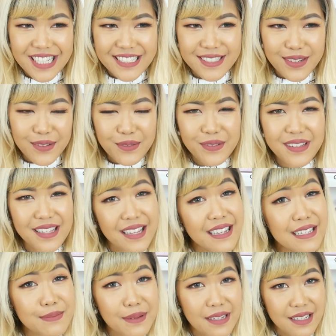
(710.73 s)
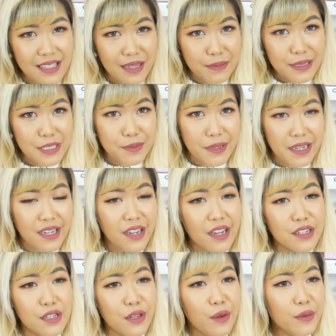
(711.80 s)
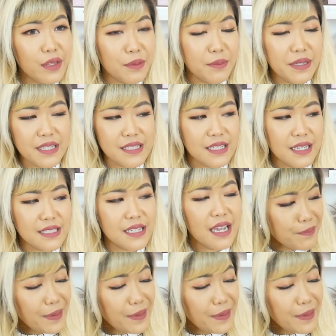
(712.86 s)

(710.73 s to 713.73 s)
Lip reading: I don't really like spending that much money on clothing pieces,